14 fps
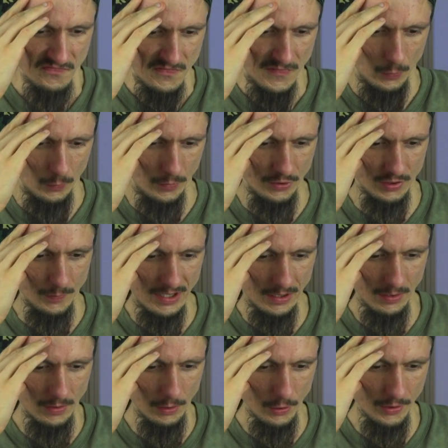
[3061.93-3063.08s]
We're just
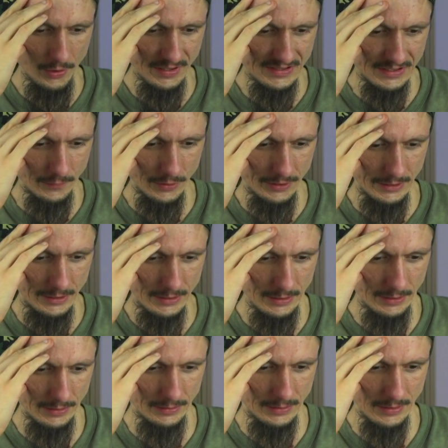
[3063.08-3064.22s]
making the learnings every day
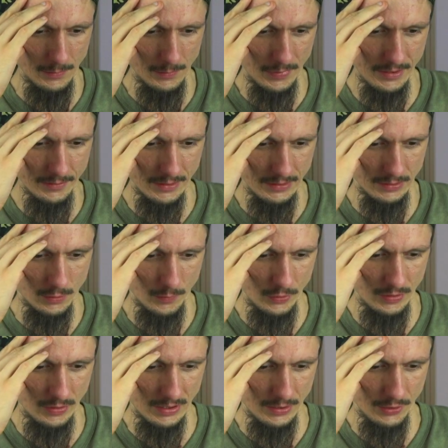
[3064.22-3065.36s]
and getting better at
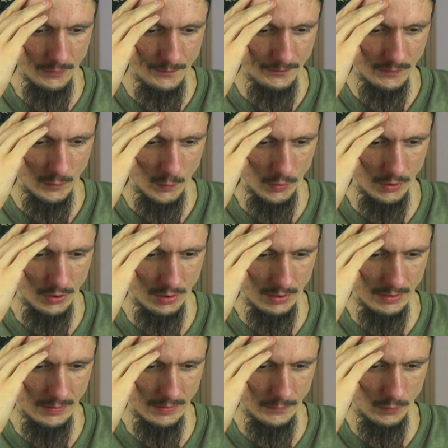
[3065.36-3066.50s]
communication, which I
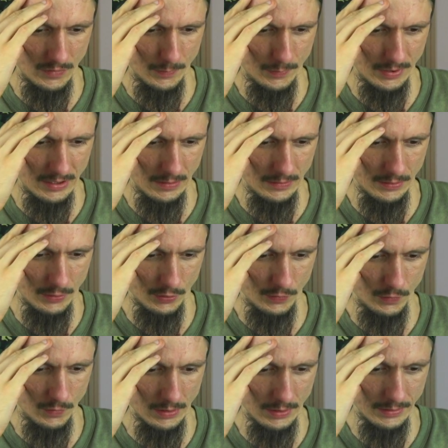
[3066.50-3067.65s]
haven't really paid attention
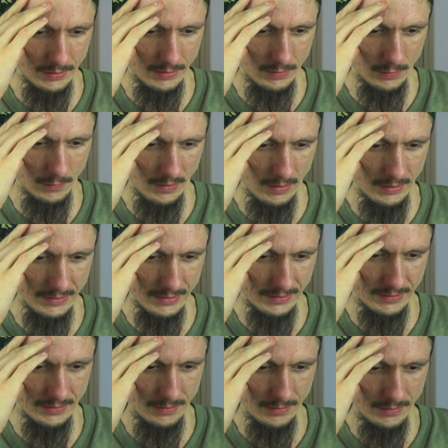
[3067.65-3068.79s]
to a lot over the
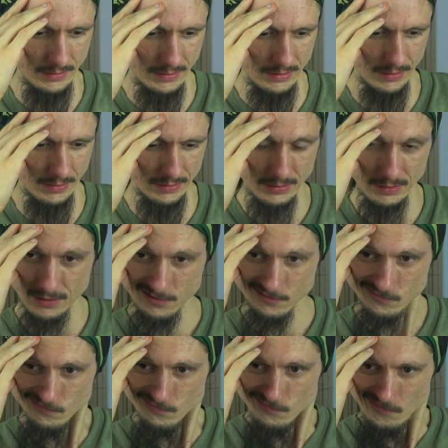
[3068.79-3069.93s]
last years.
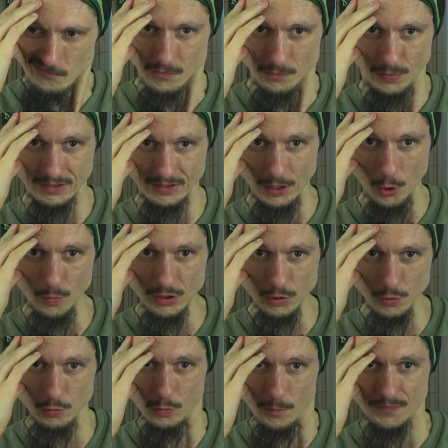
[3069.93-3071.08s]
But now we
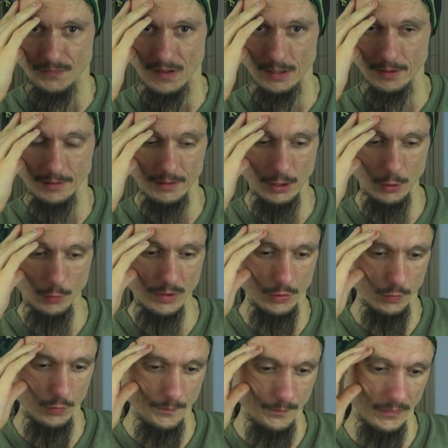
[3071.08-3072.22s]
do, and now
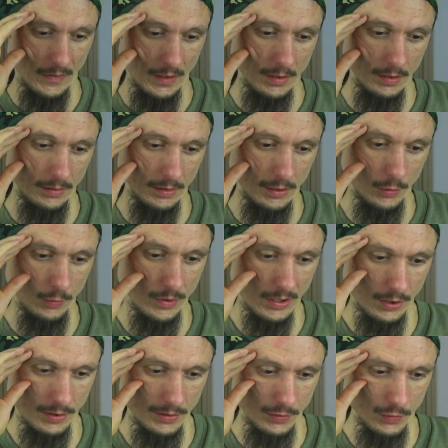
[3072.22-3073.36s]
we
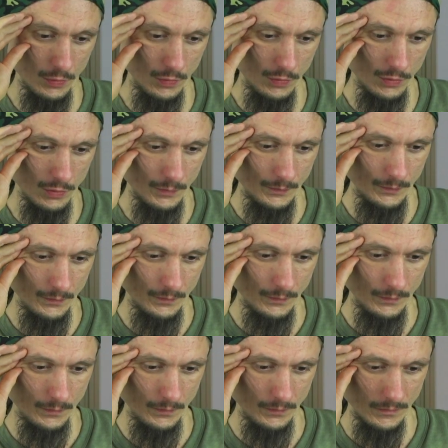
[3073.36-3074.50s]
actually do,
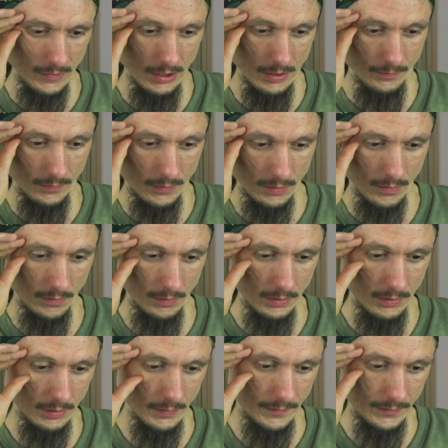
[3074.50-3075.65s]
yeah, a whole
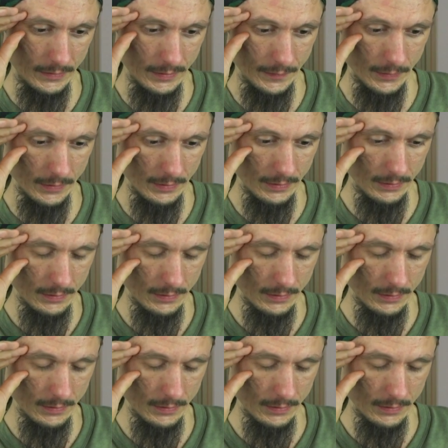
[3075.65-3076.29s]
lot of different